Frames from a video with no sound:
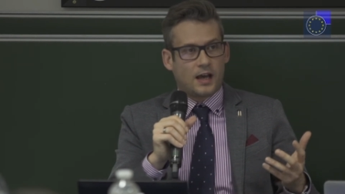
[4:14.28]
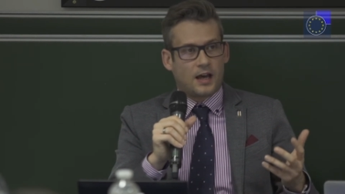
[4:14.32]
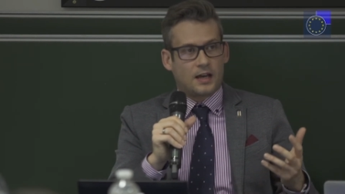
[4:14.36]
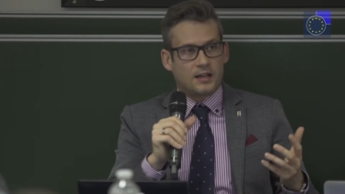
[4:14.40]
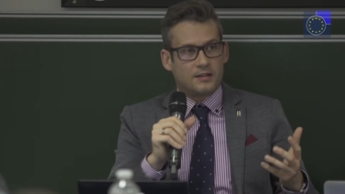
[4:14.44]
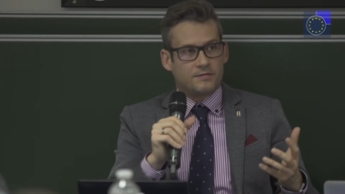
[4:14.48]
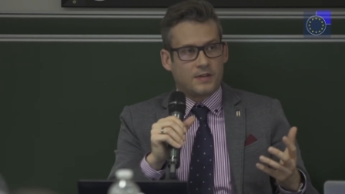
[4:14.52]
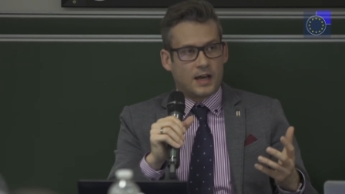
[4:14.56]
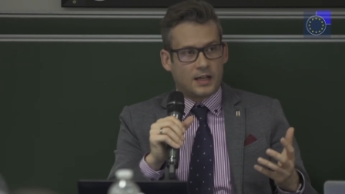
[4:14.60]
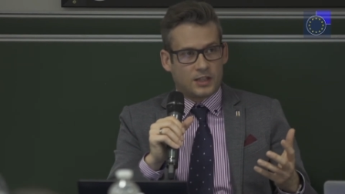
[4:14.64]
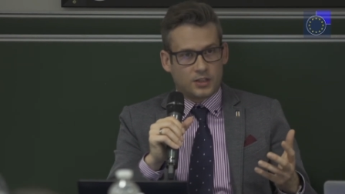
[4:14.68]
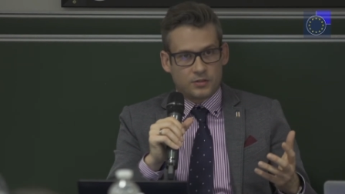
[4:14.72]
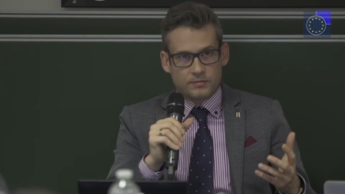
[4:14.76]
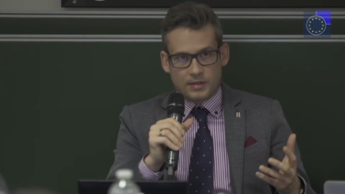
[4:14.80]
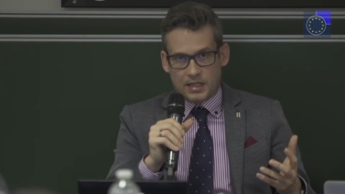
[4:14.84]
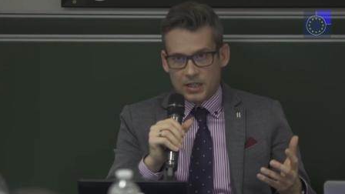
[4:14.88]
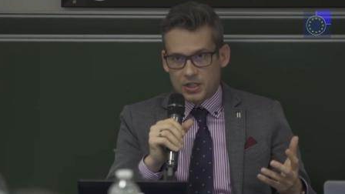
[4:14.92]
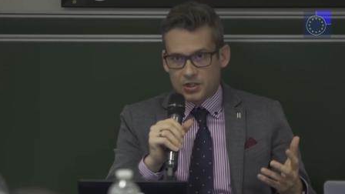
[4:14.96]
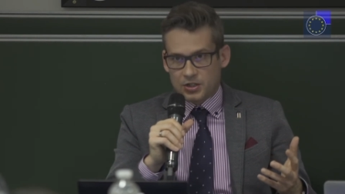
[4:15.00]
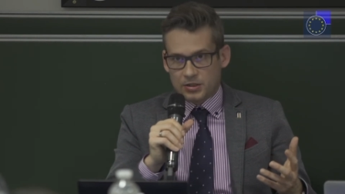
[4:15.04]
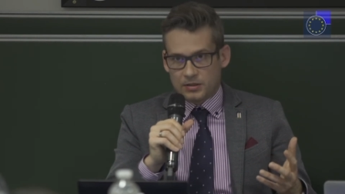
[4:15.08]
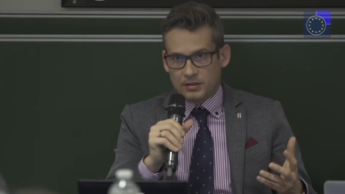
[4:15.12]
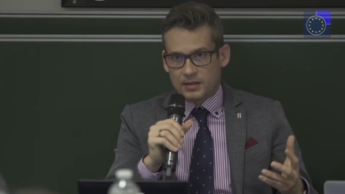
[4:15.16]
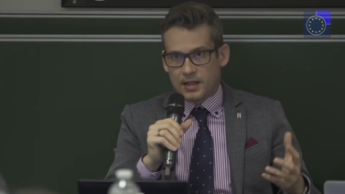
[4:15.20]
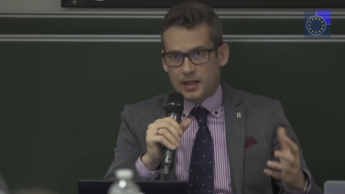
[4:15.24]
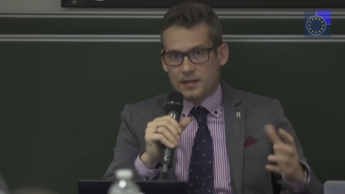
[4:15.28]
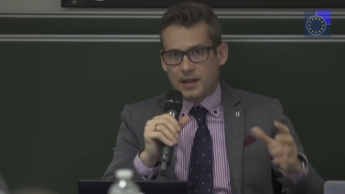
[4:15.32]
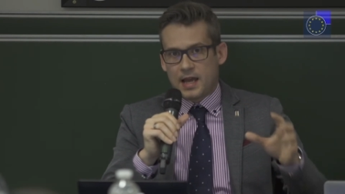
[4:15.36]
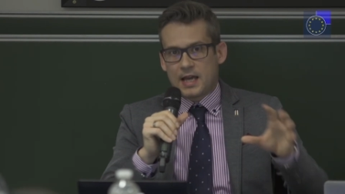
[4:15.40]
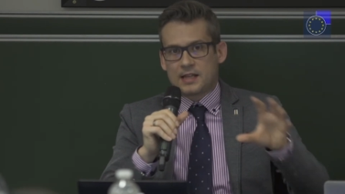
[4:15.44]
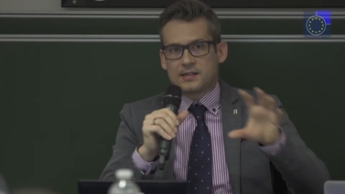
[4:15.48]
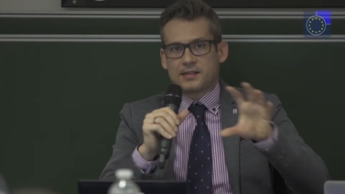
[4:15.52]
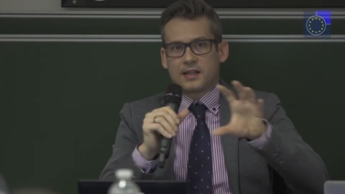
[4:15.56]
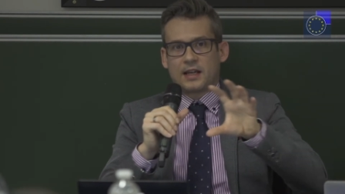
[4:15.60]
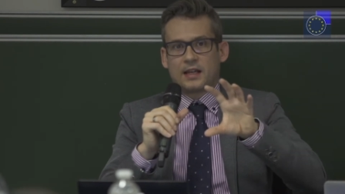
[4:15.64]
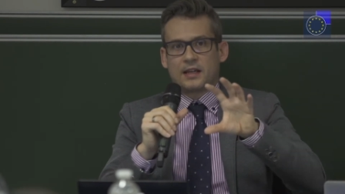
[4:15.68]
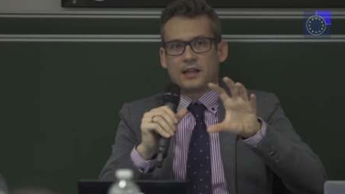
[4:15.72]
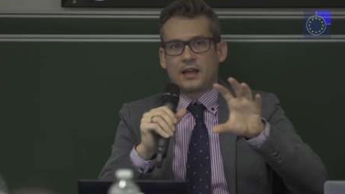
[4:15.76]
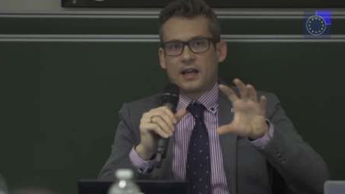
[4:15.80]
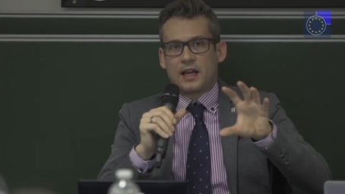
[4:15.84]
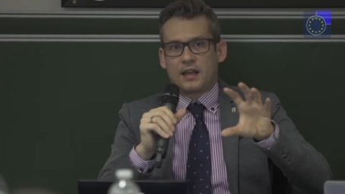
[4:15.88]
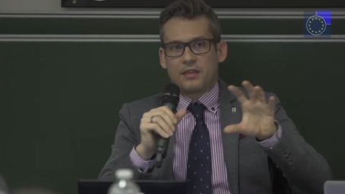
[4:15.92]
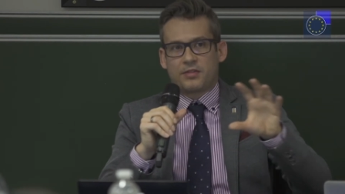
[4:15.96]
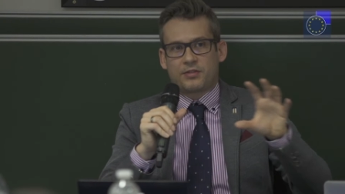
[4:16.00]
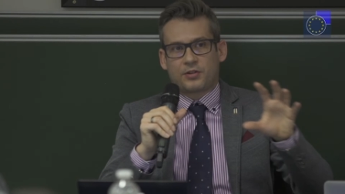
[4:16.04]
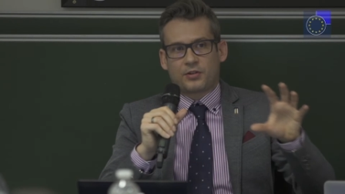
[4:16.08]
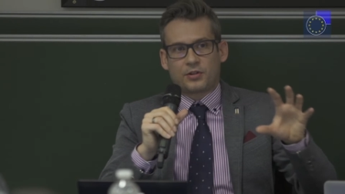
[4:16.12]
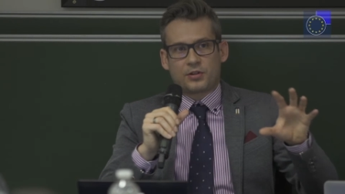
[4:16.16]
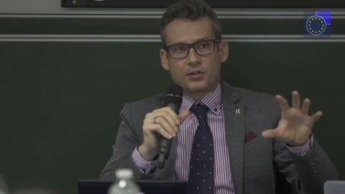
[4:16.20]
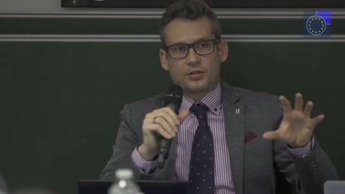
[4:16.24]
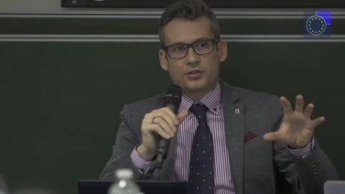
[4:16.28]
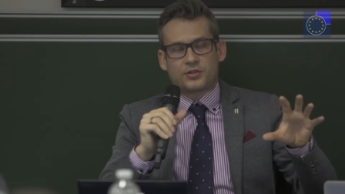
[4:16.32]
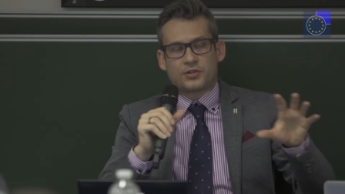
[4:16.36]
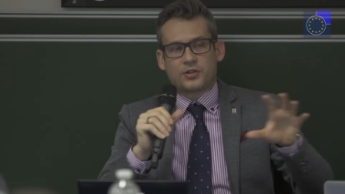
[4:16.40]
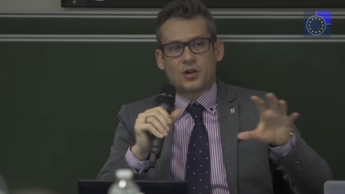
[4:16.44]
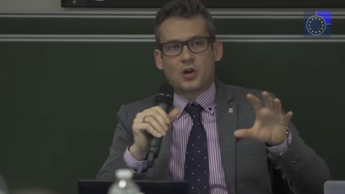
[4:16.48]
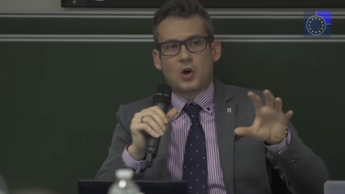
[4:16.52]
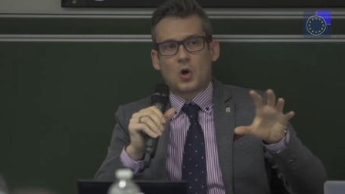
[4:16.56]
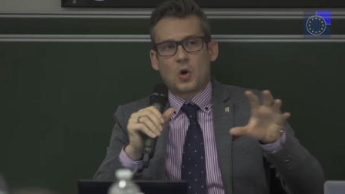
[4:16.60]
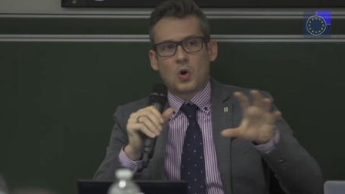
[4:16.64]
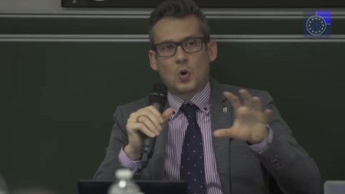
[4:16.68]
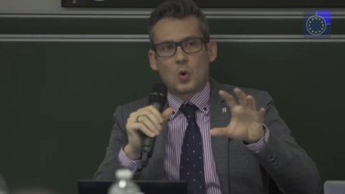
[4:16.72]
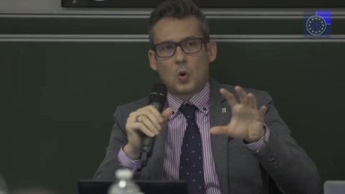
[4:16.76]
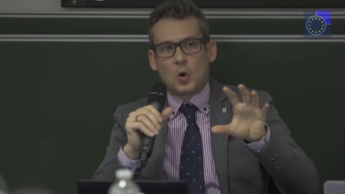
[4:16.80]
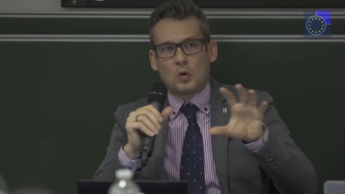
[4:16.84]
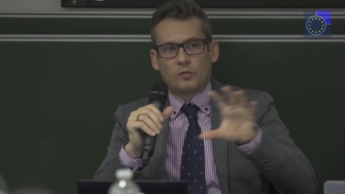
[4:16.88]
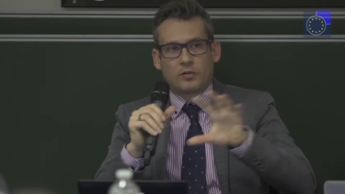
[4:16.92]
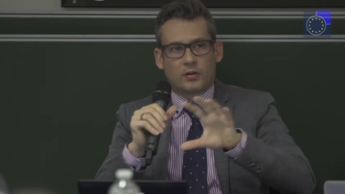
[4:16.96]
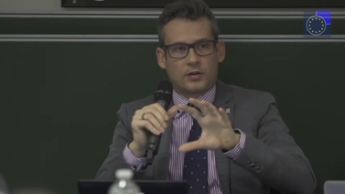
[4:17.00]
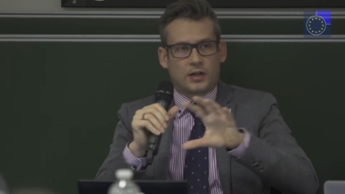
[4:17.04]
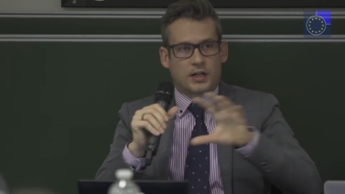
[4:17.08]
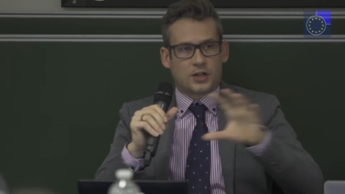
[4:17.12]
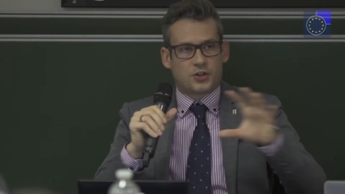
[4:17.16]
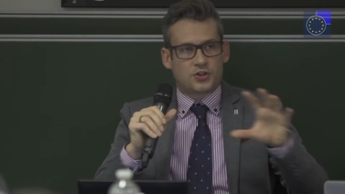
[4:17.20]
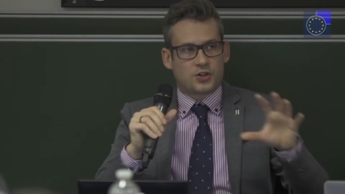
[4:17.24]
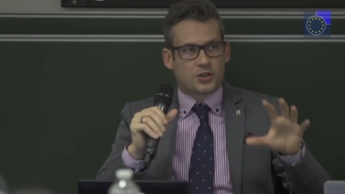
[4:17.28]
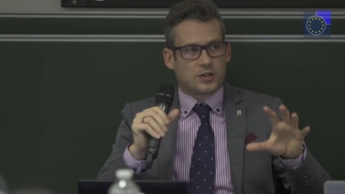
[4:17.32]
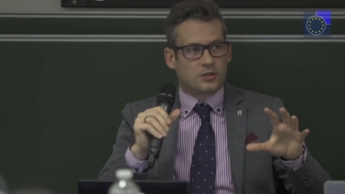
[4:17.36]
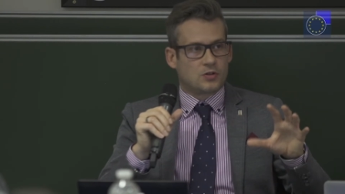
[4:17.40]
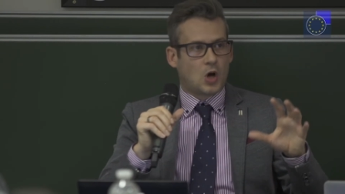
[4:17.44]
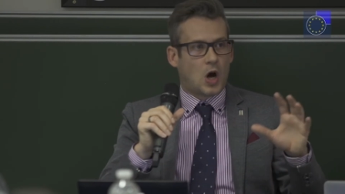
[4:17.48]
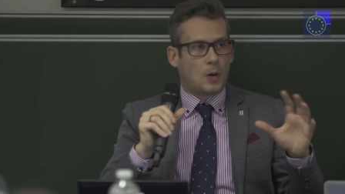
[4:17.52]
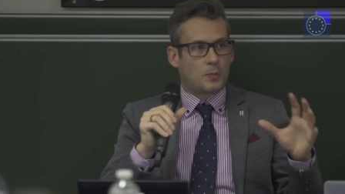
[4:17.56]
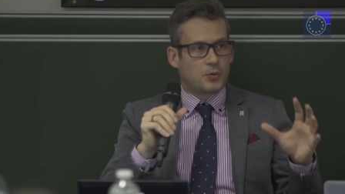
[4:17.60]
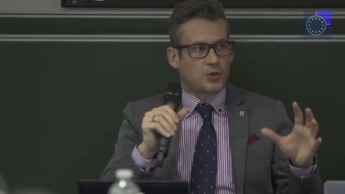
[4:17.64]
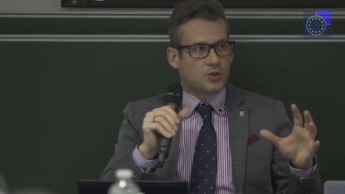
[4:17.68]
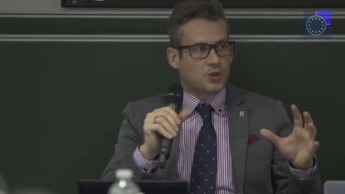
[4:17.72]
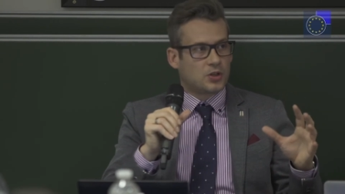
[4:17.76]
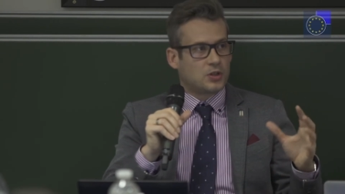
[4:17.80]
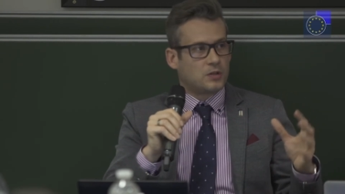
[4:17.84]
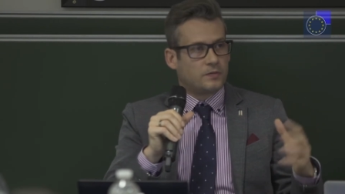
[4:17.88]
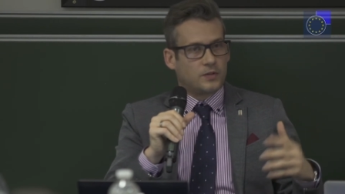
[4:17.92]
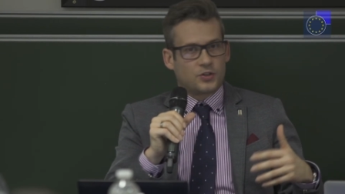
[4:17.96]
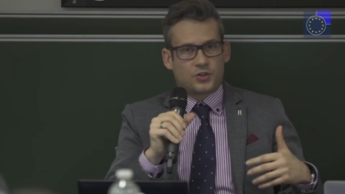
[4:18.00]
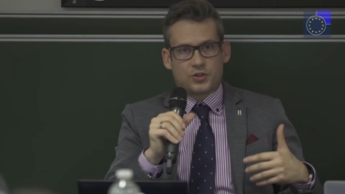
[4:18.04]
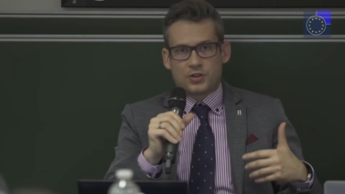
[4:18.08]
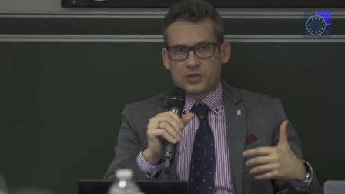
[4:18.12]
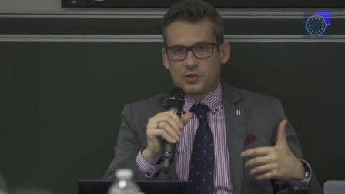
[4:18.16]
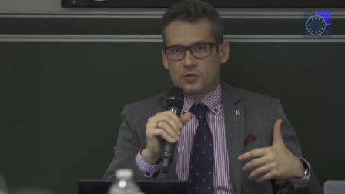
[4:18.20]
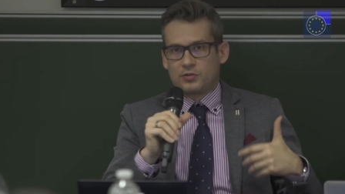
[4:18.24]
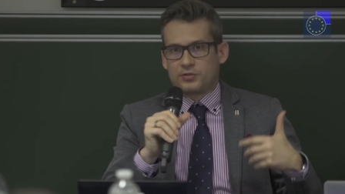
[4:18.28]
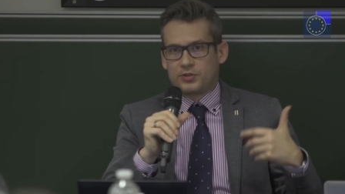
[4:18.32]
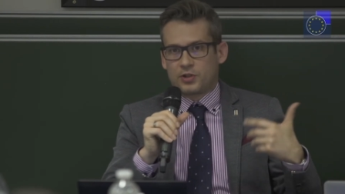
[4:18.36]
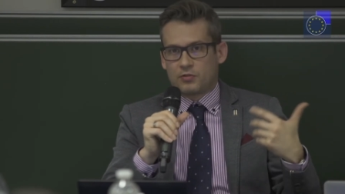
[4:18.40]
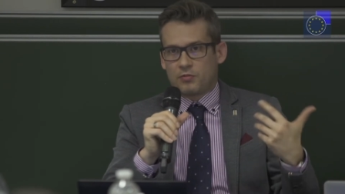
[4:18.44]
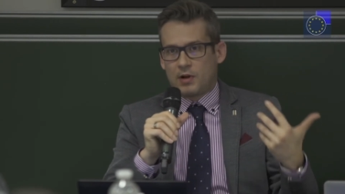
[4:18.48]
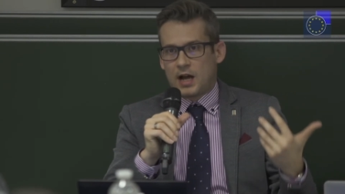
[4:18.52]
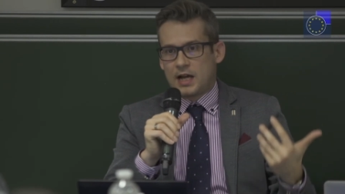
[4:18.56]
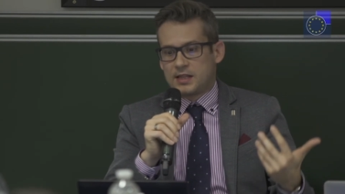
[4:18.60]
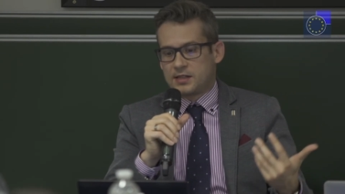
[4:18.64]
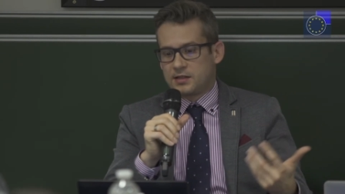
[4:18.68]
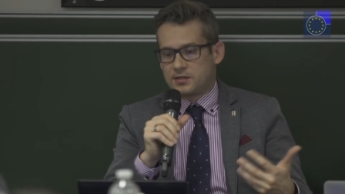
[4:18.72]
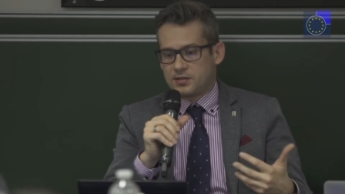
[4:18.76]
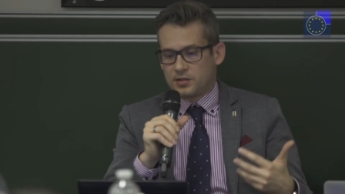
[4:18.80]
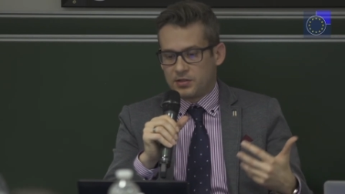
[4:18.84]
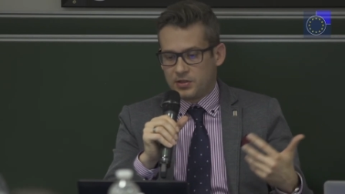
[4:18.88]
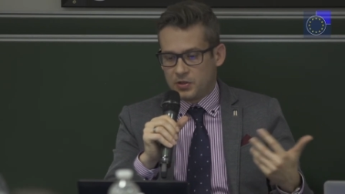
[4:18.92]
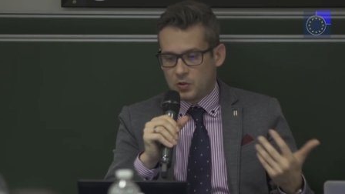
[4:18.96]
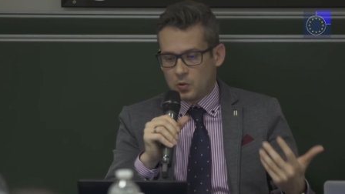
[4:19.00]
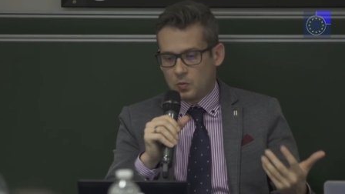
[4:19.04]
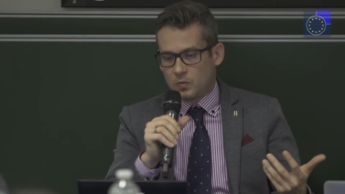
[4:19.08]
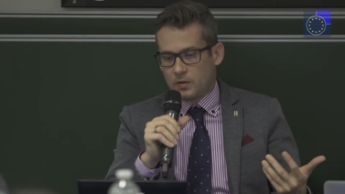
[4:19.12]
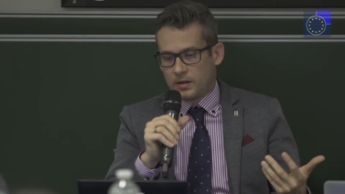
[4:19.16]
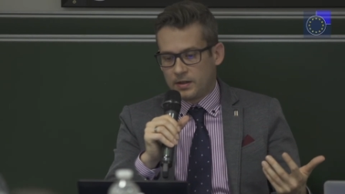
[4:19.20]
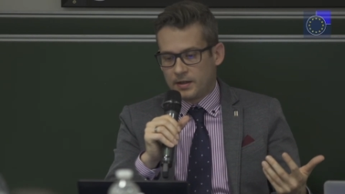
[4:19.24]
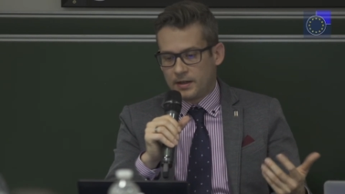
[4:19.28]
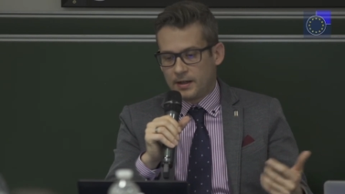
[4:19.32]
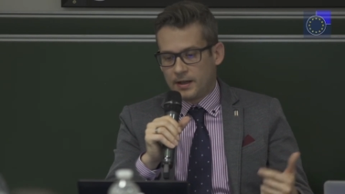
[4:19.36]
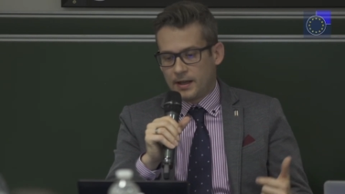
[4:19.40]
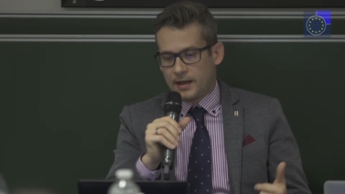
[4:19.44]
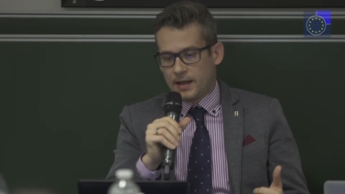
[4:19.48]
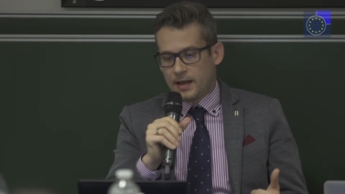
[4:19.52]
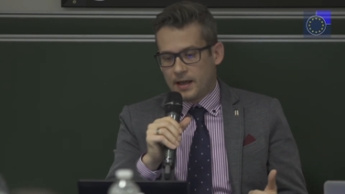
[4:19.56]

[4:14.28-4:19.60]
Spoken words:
evacuation. And as a third overarching option, which is on the right, it's a new one,